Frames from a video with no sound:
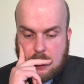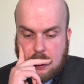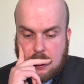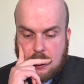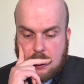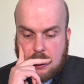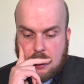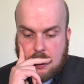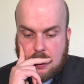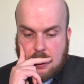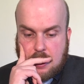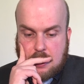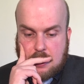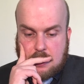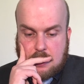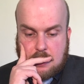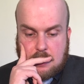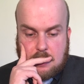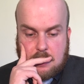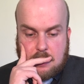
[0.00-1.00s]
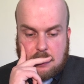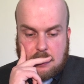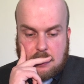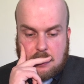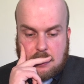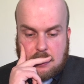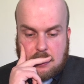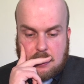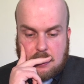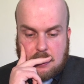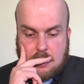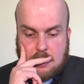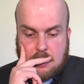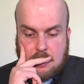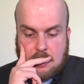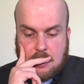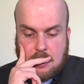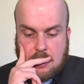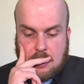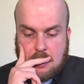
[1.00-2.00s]
And
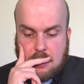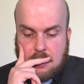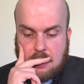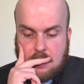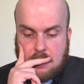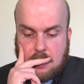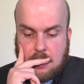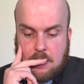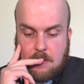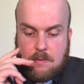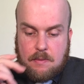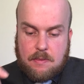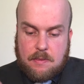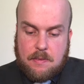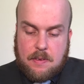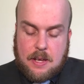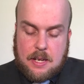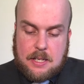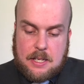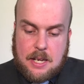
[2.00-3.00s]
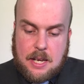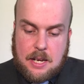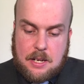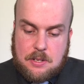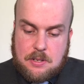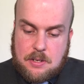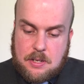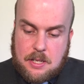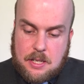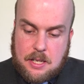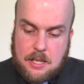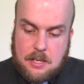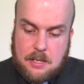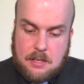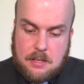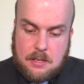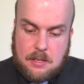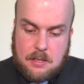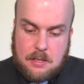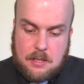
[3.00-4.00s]
there you go. In fact, actually,
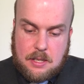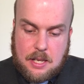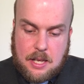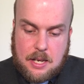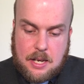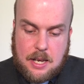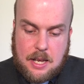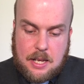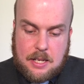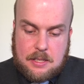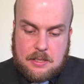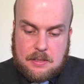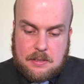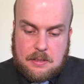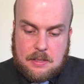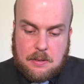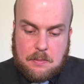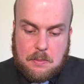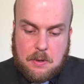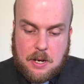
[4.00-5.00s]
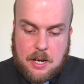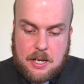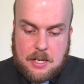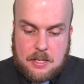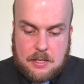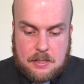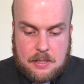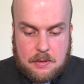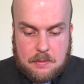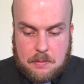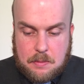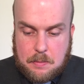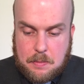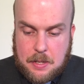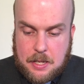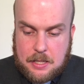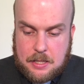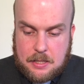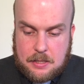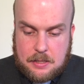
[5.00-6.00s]
that the y-intercept will be
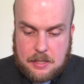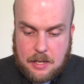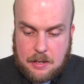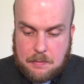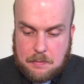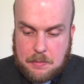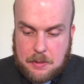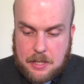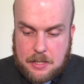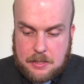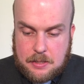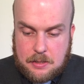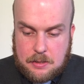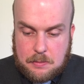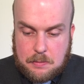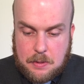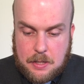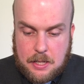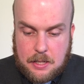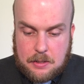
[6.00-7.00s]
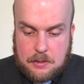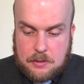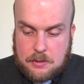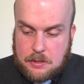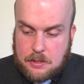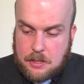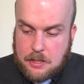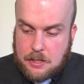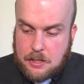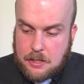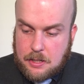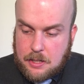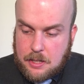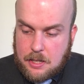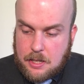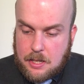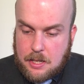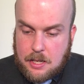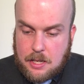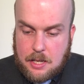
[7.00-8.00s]
at the same place as well. So
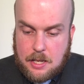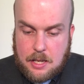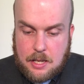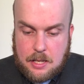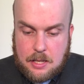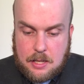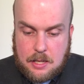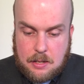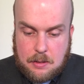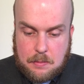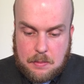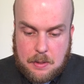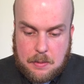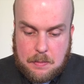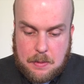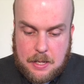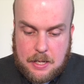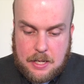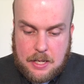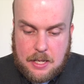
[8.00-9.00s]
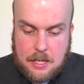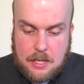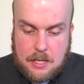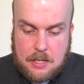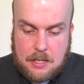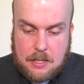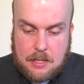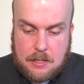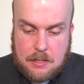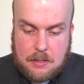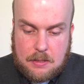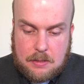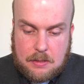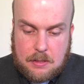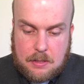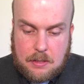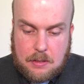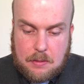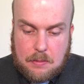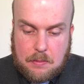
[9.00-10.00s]
that'll be about here. So
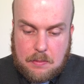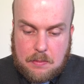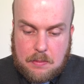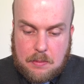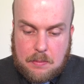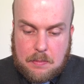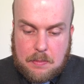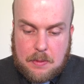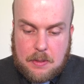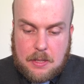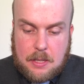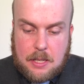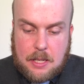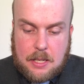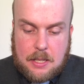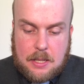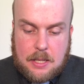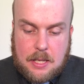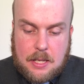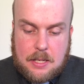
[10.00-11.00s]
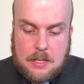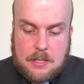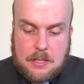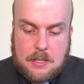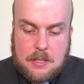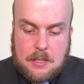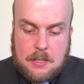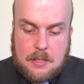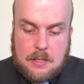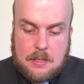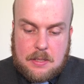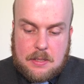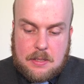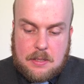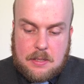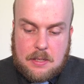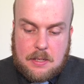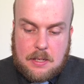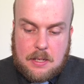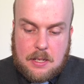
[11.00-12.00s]
whoop, like that.
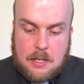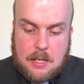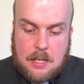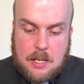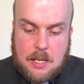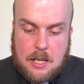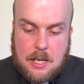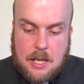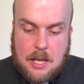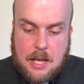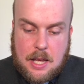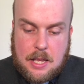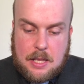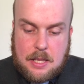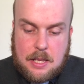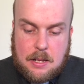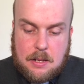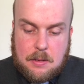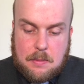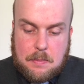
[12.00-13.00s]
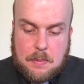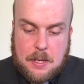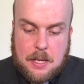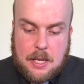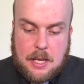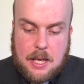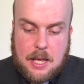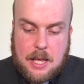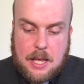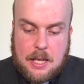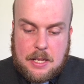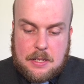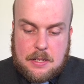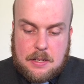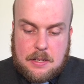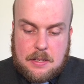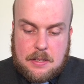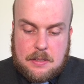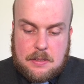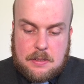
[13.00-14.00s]
And that'll be at
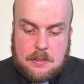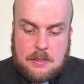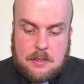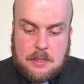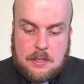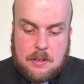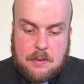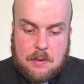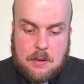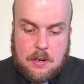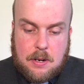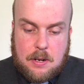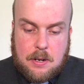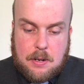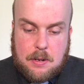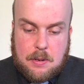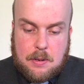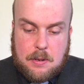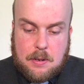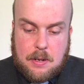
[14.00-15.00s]
0,